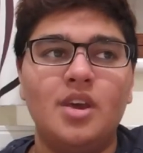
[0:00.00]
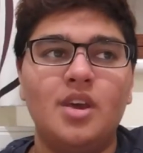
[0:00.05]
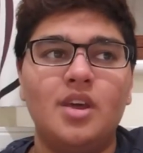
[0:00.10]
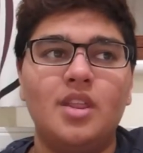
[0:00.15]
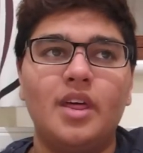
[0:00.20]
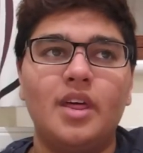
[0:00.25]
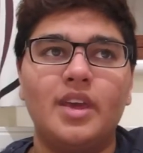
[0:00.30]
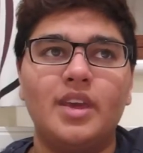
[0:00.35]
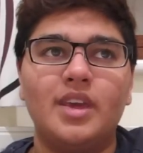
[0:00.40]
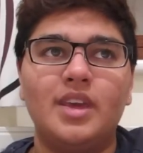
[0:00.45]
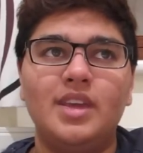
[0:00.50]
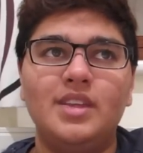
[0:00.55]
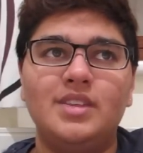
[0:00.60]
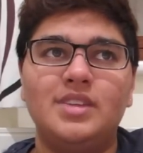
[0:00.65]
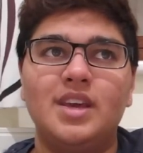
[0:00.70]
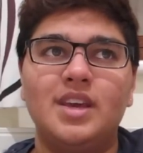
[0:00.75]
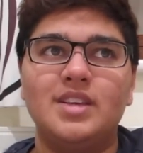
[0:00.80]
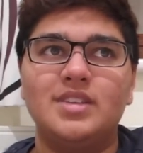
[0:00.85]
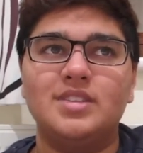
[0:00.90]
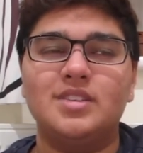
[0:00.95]
Like, he
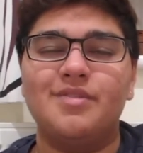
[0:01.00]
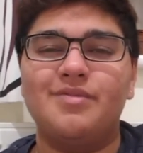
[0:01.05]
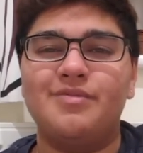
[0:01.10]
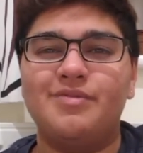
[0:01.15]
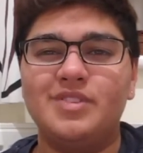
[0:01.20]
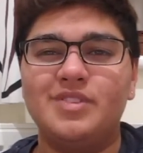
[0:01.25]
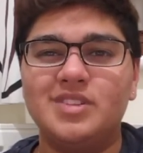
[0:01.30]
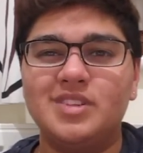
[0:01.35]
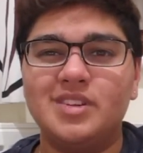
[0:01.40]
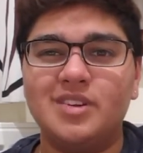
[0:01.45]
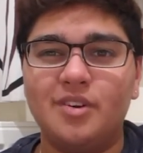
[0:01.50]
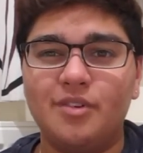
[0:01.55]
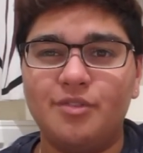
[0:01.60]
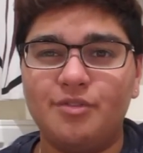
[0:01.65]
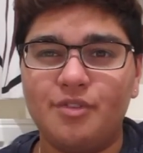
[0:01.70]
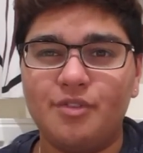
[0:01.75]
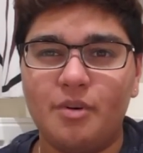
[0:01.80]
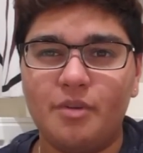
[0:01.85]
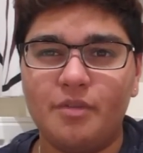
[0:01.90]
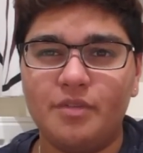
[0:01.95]
takes the physical
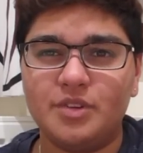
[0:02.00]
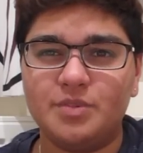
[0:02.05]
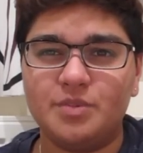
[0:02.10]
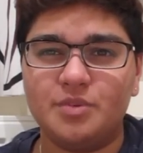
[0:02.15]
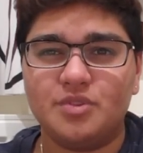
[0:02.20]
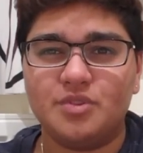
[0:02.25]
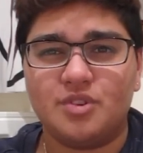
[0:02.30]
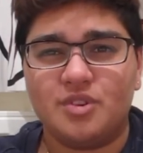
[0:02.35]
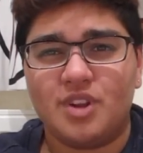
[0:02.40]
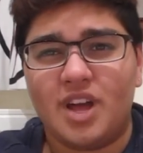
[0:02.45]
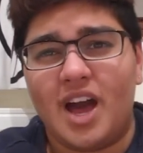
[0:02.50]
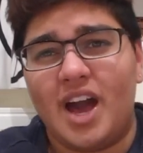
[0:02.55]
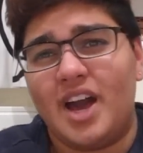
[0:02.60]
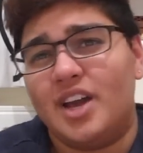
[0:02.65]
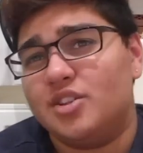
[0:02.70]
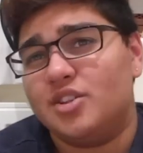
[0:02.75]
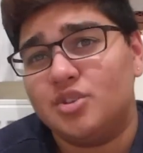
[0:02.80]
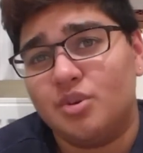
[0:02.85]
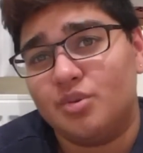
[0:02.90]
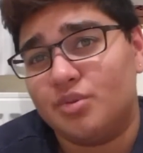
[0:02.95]
form of his persona.
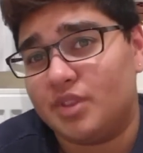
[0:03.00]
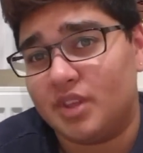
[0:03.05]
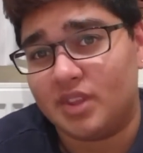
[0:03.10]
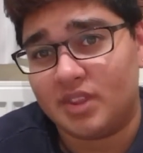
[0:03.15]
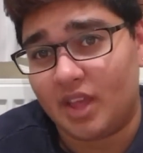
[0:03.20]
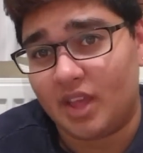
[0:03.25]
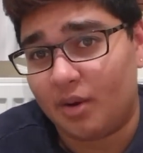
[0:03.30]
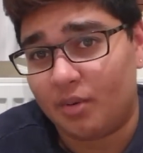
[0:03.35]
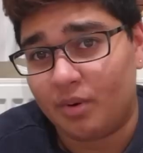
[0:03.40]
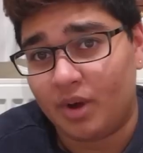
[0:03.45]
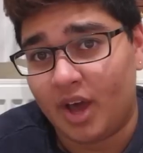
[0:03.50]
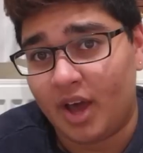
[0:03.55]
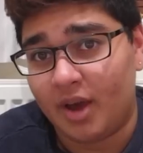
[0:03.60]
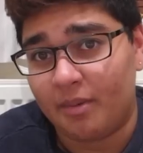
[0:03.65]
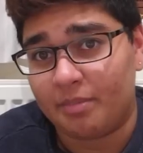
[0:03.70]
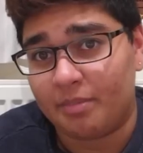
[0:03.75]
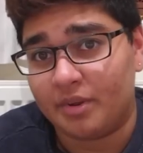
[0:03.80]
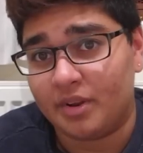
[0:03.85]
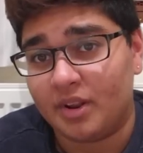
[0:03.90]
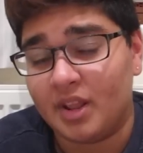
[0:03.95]
I don't think that will
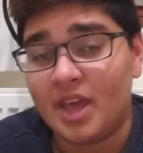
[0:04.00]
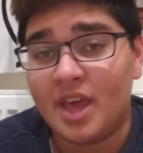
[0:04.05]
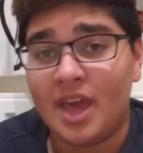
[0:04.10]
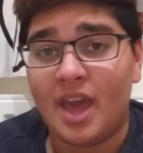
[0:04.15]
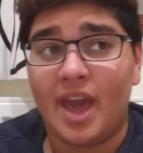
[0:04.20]
happen.